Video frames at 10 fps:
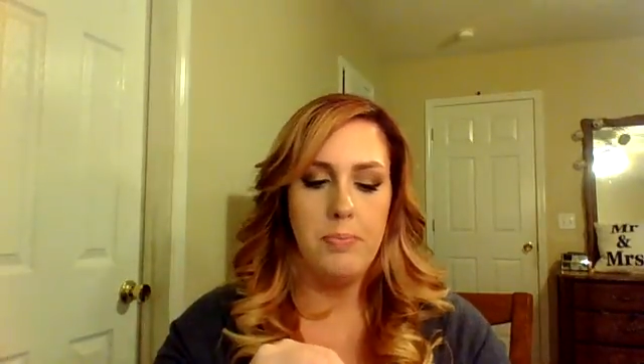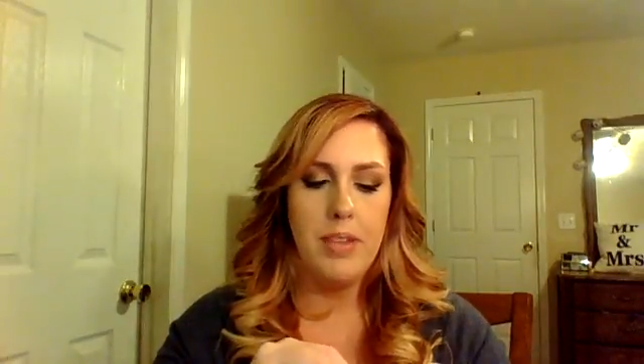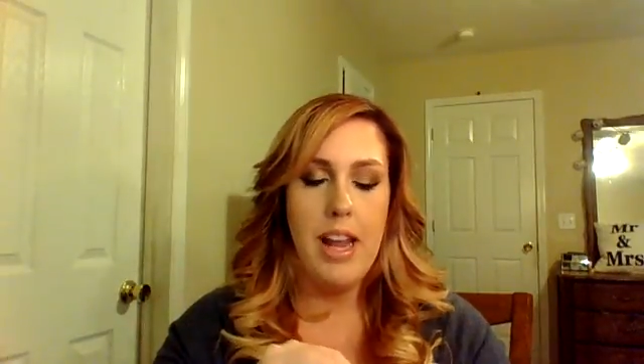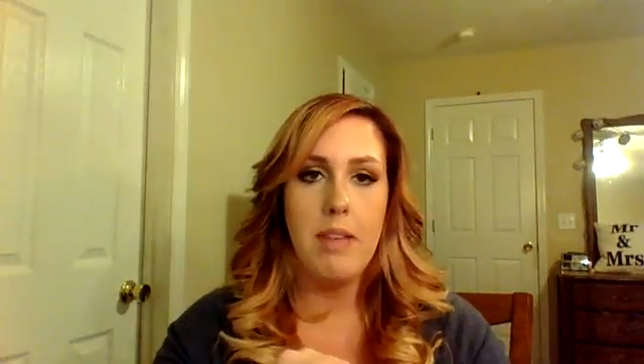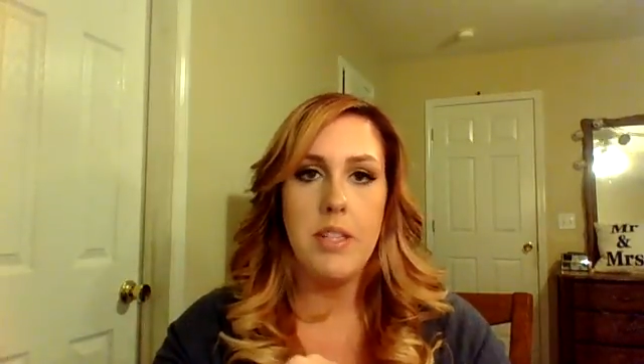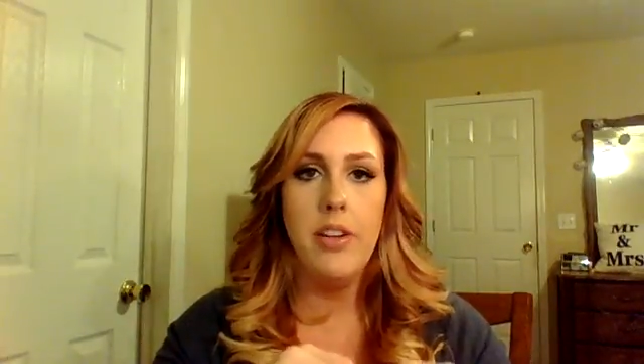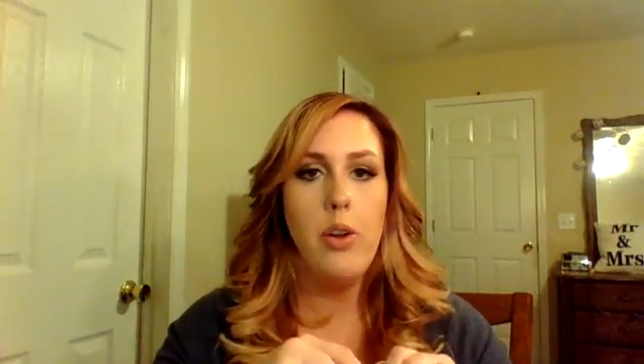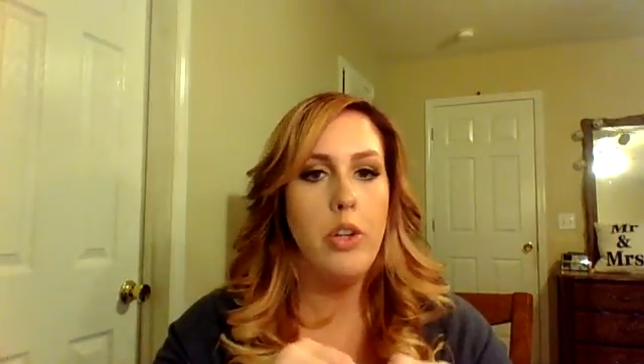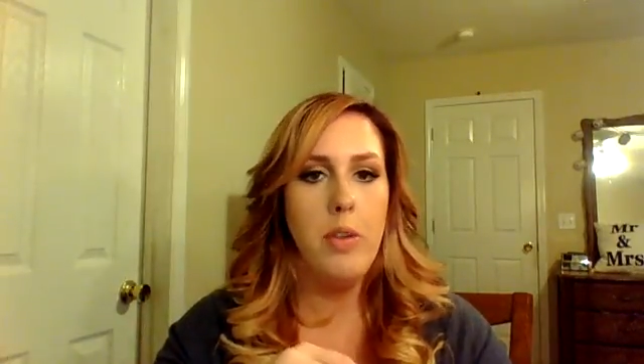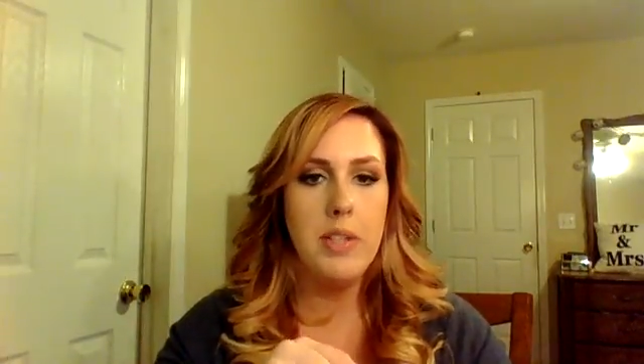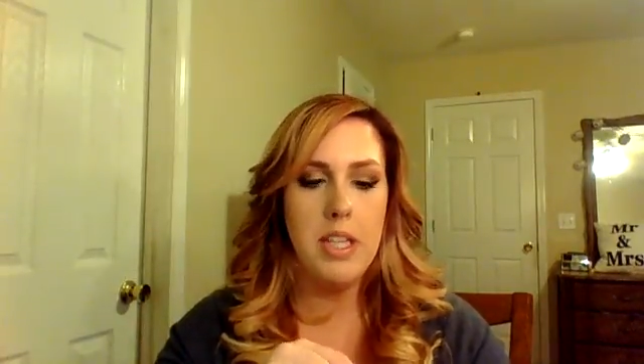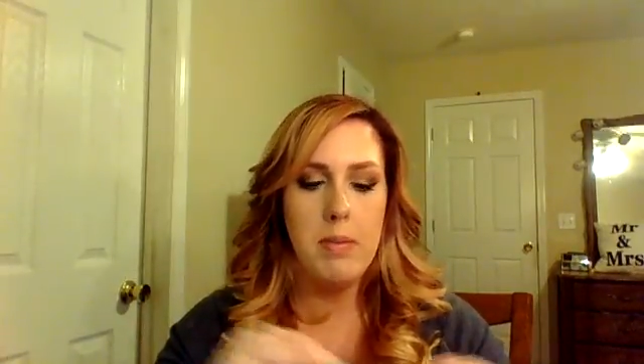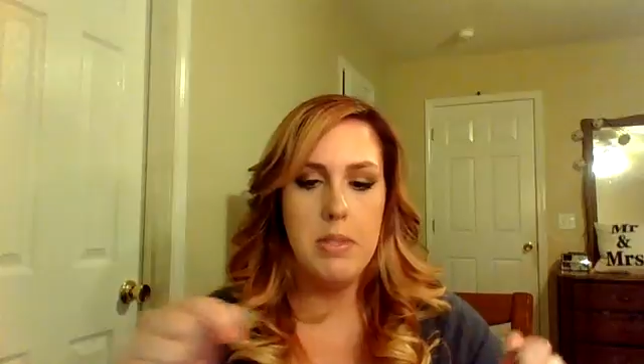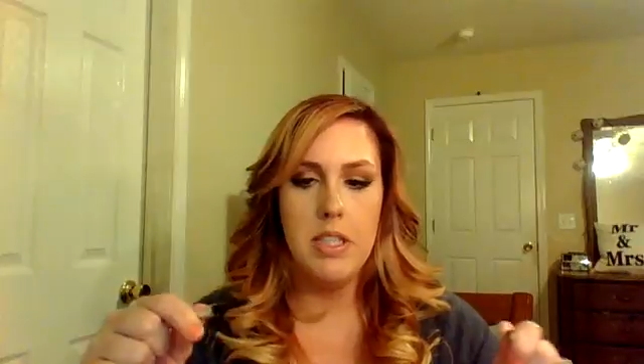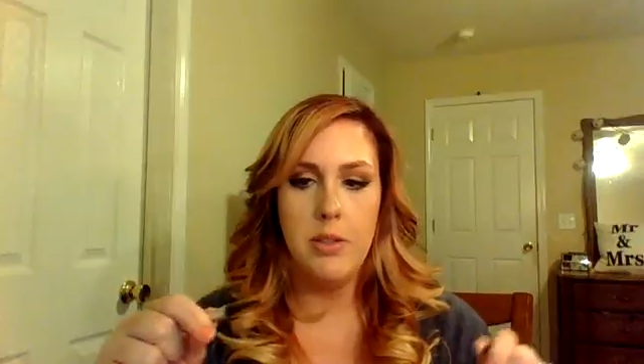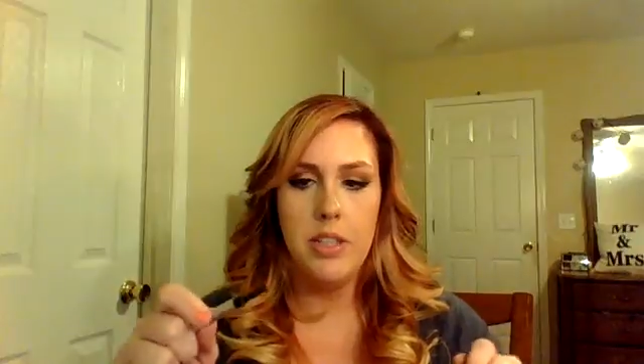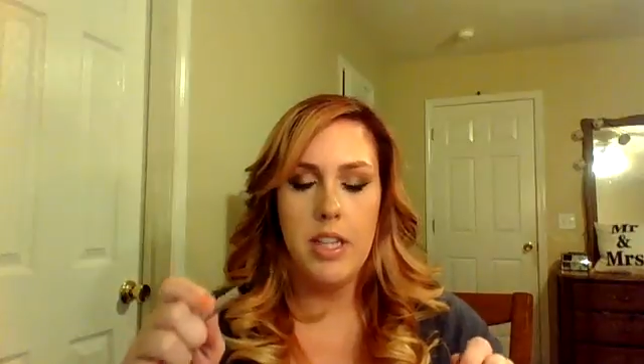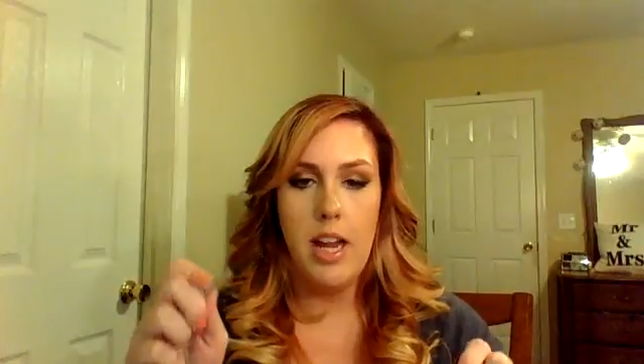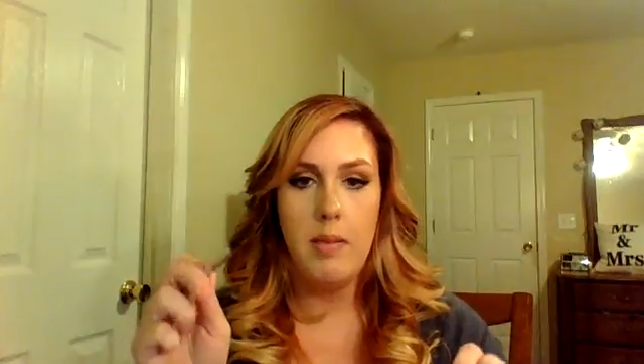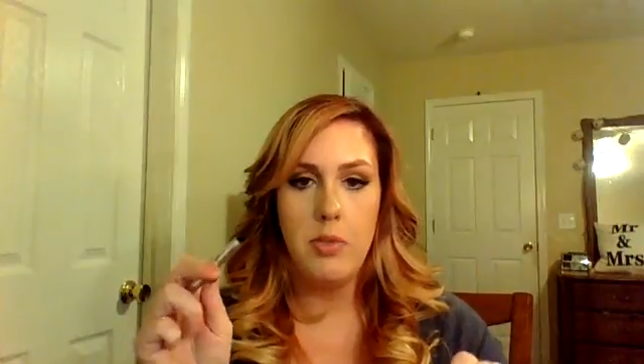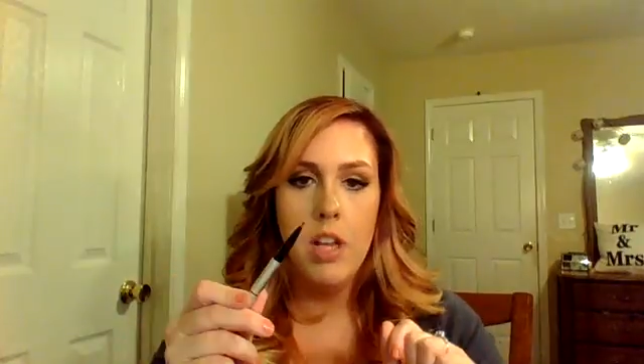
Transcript: And I've seen it on QVC a bazillion times.